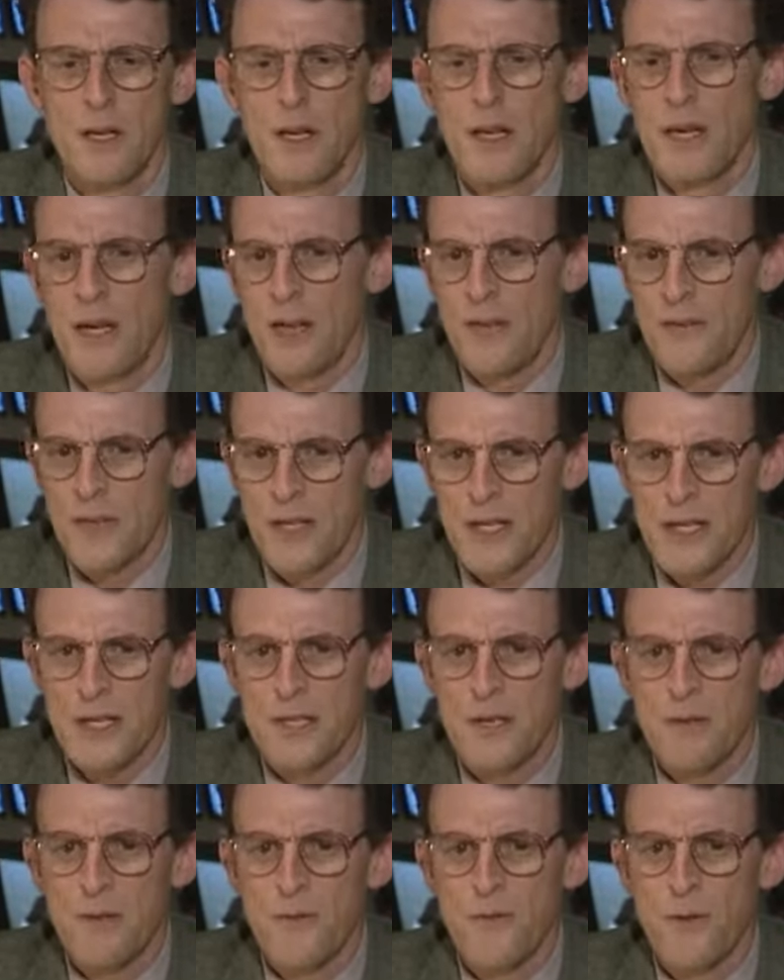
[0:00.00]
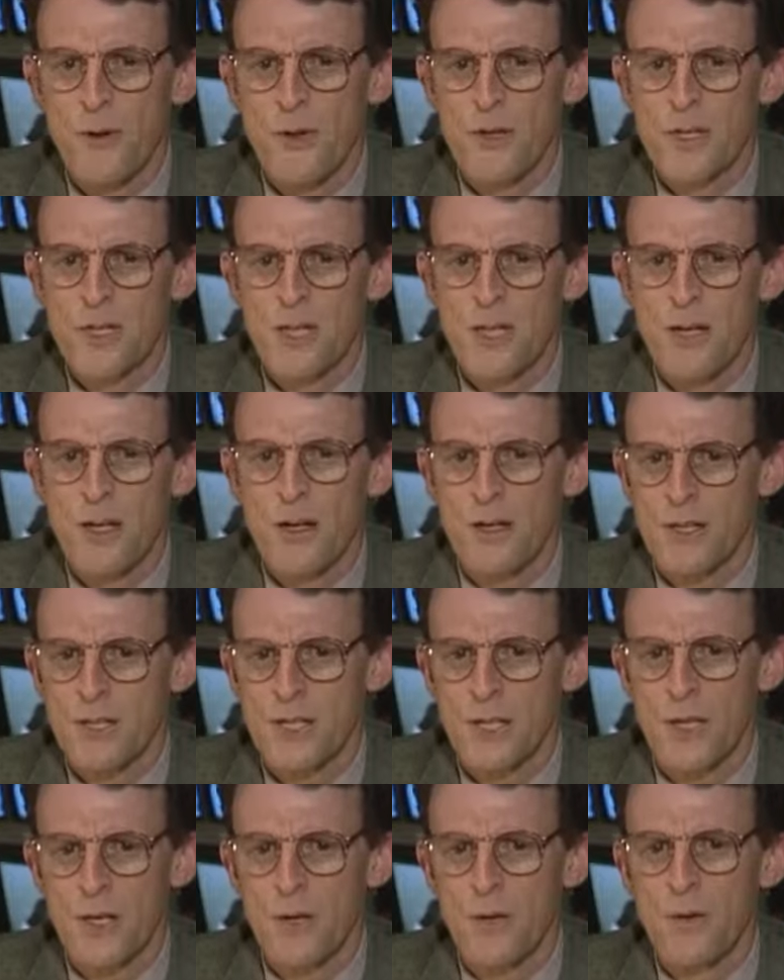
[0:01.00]
At the end of the first year or
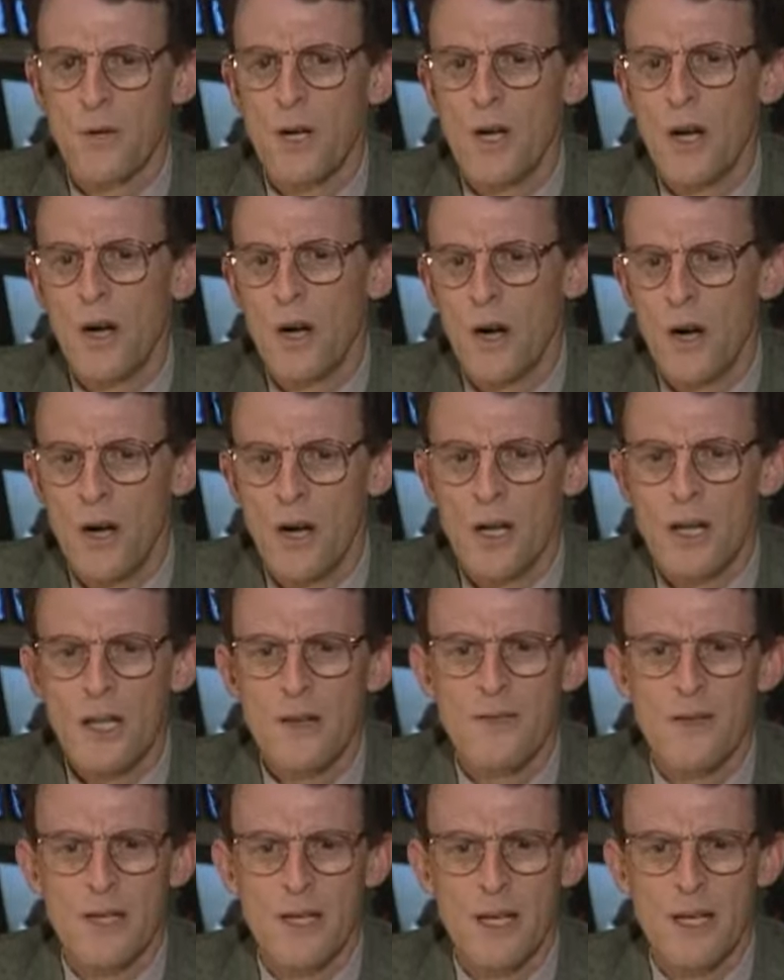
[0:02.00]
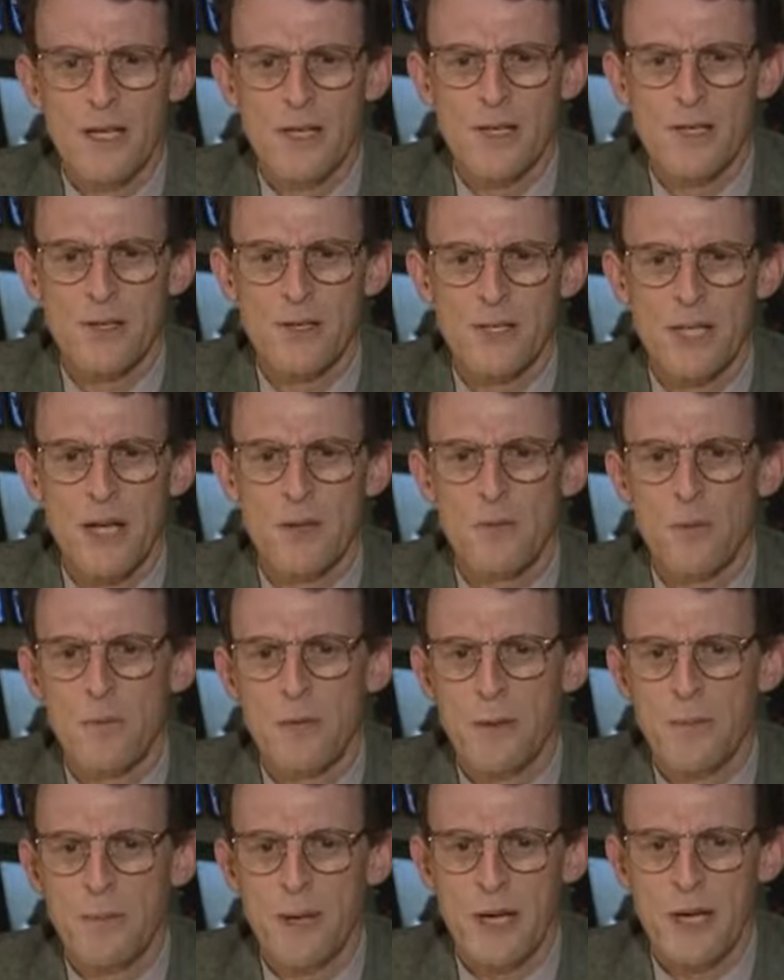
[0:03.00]
so, all of the national debt would be
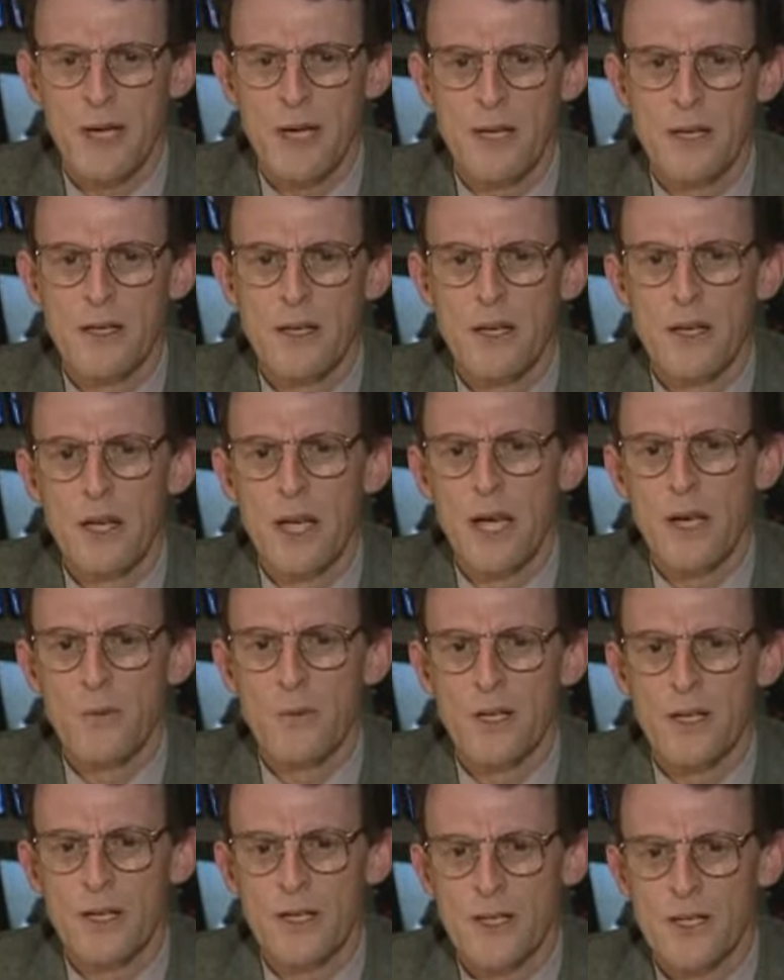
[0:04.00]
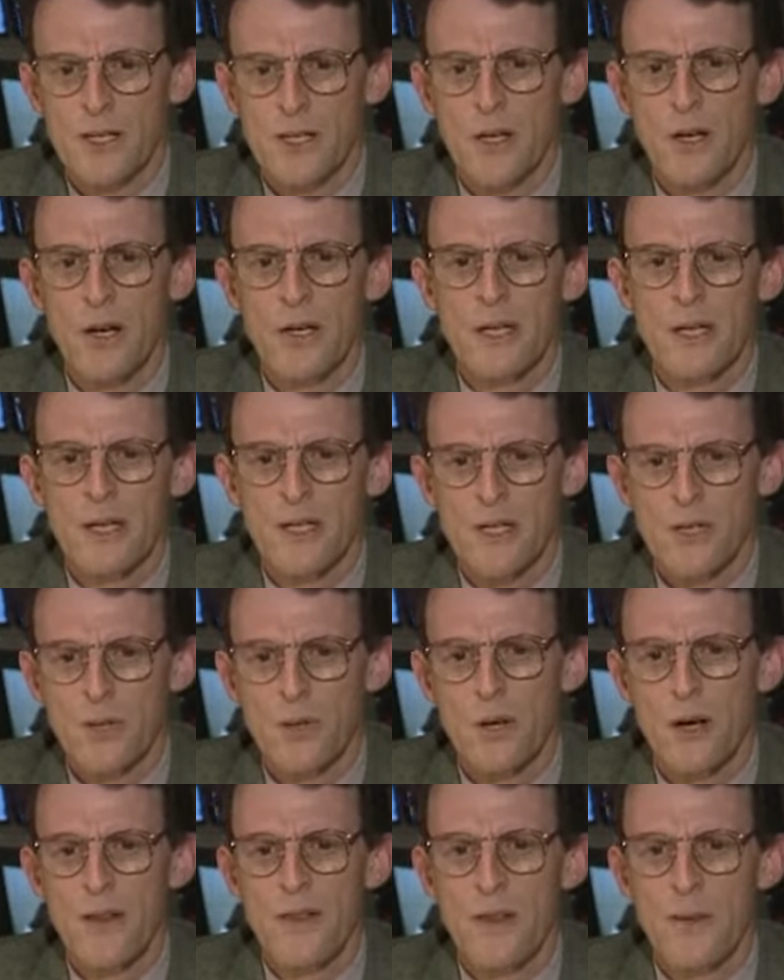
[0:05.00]
paid, and we could start
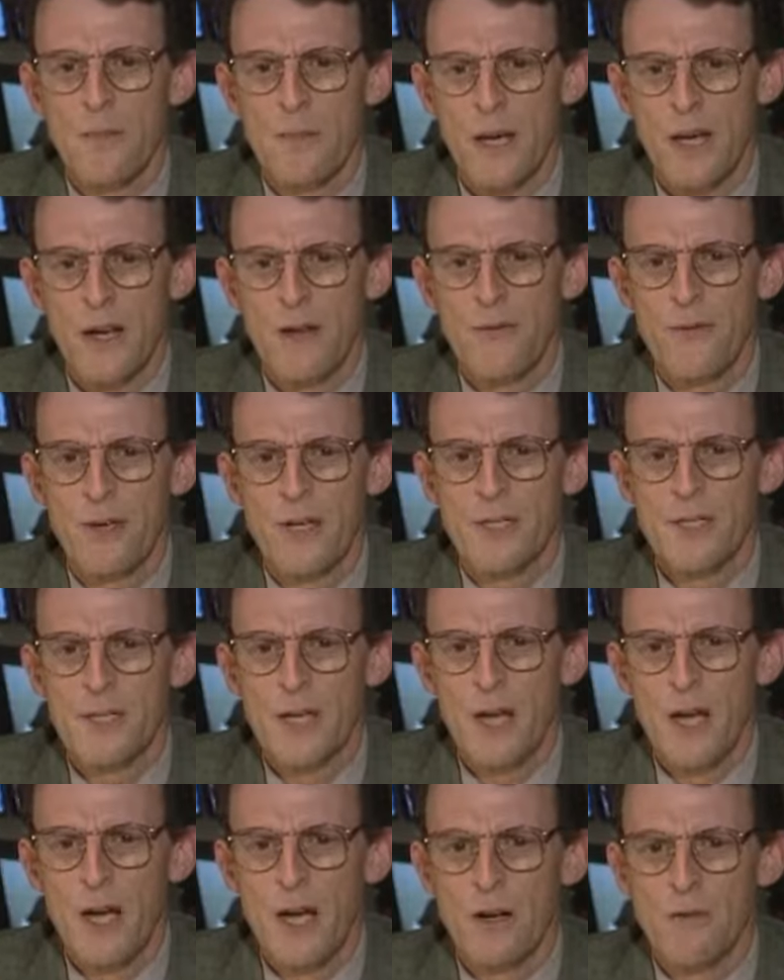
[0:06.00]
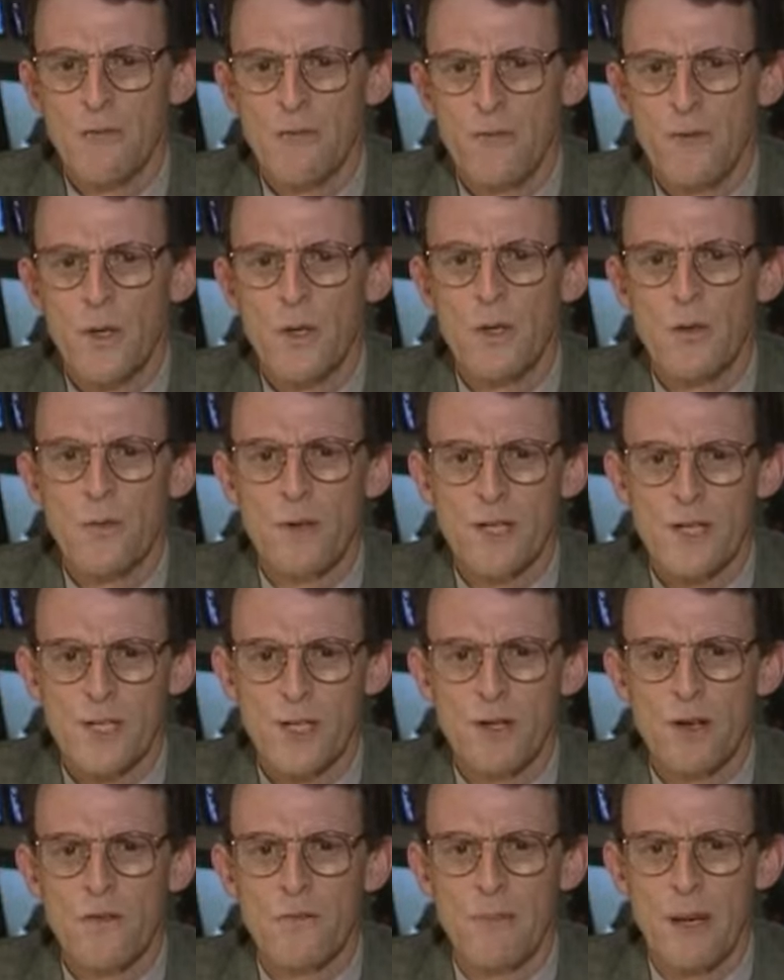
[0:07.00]
enjoying the benefits of full
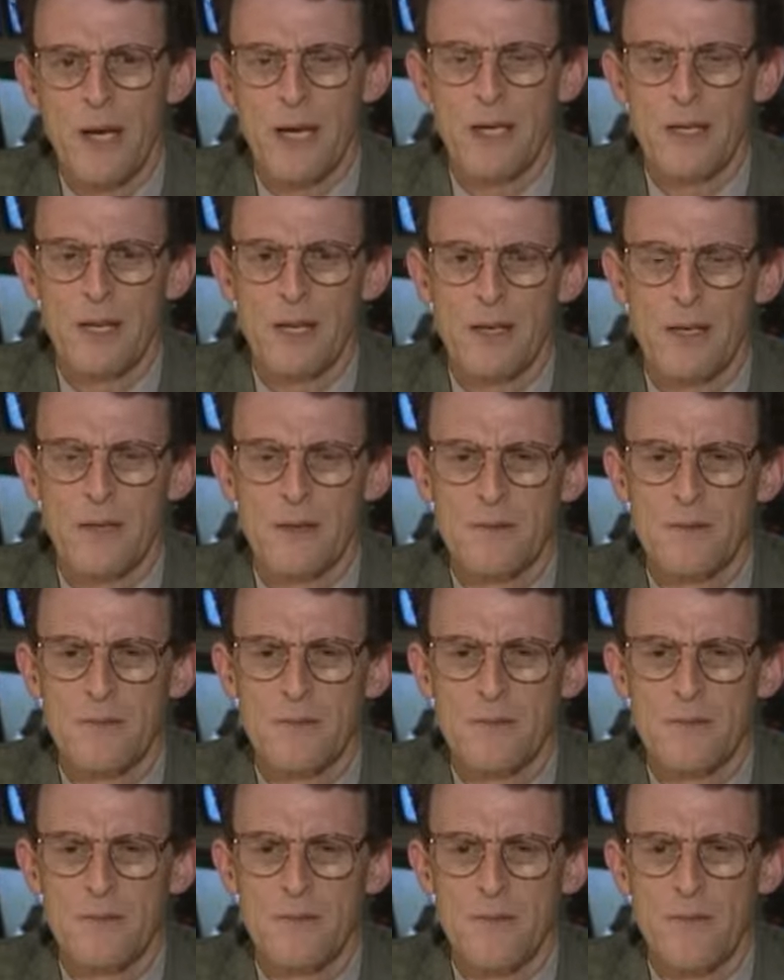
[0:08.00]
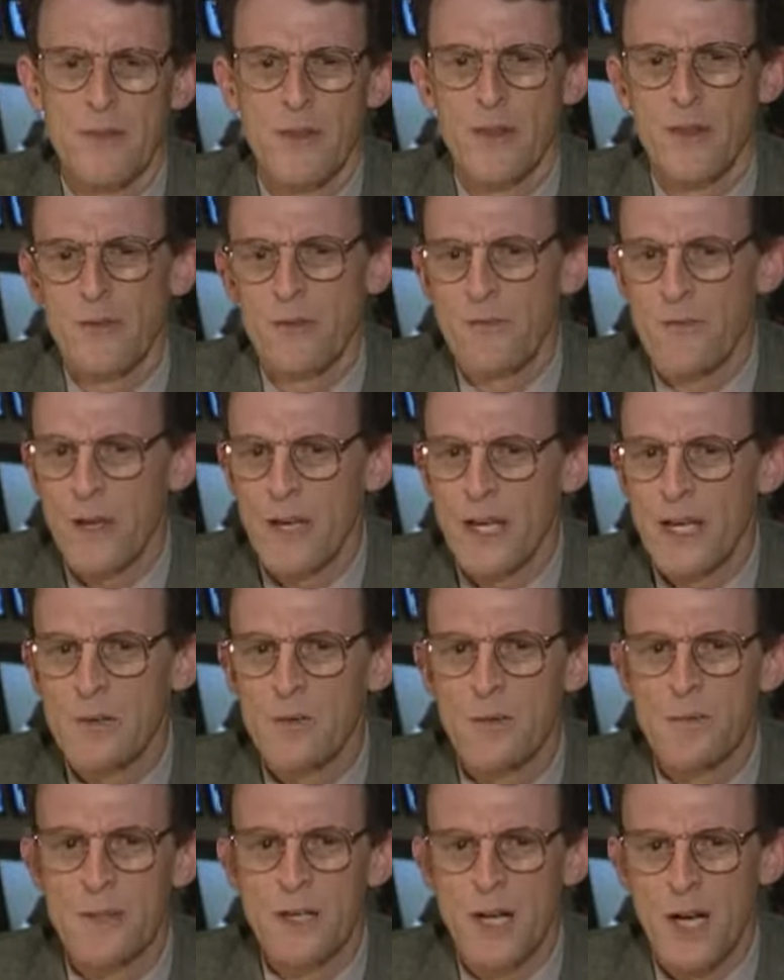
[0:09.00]
reserve banking. The Fed would
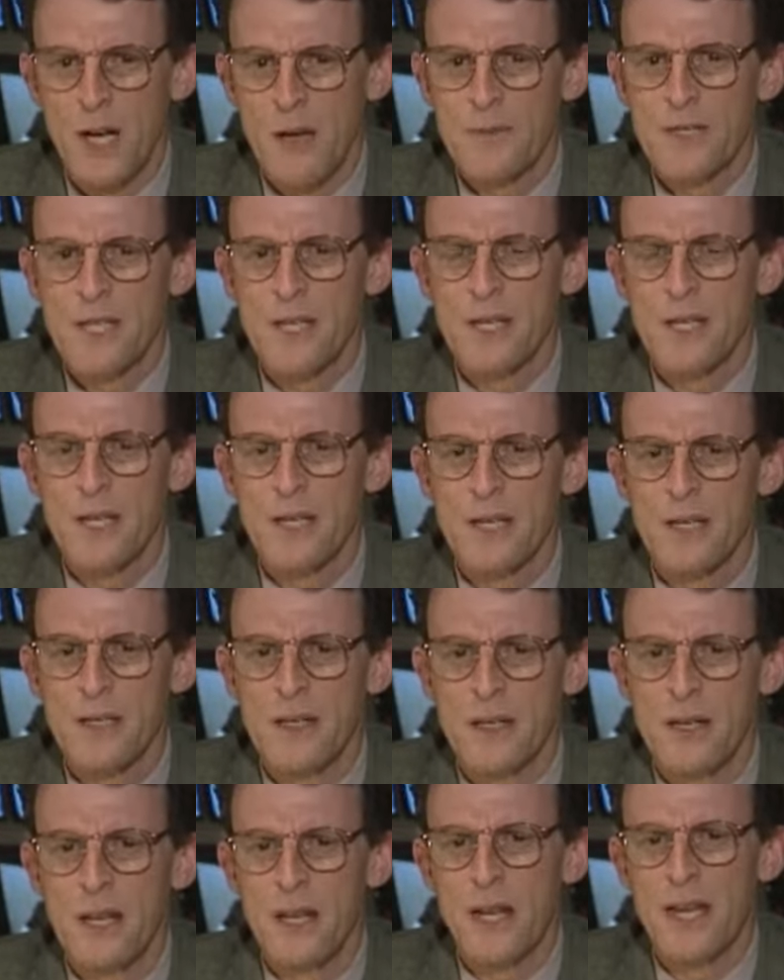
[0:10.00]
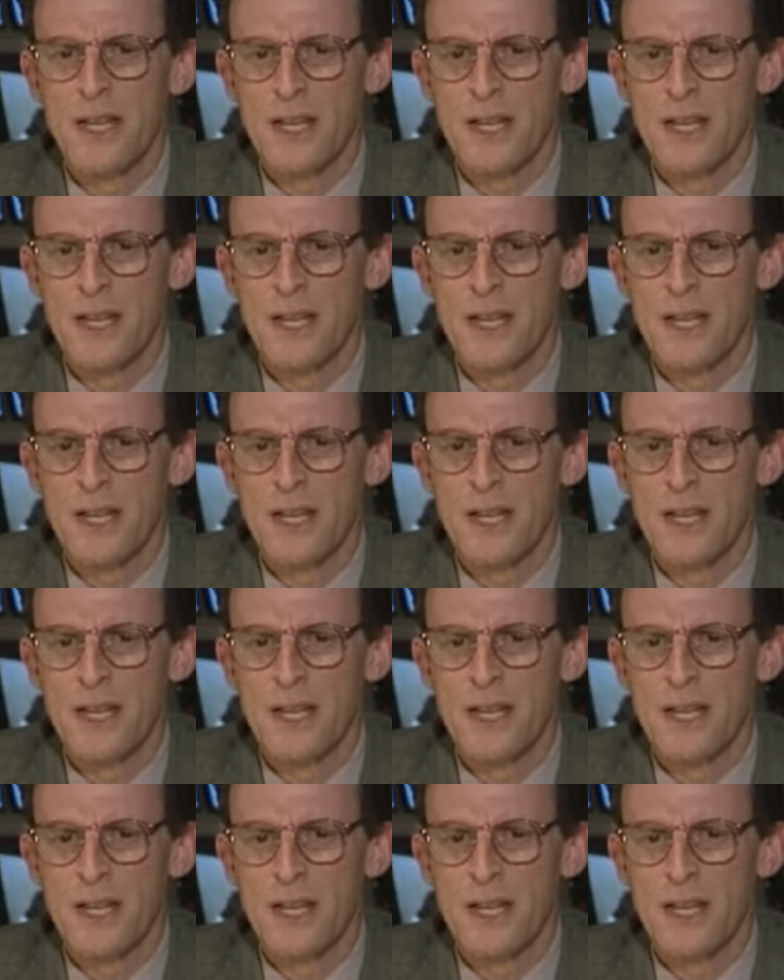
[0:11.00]
be obsolete, an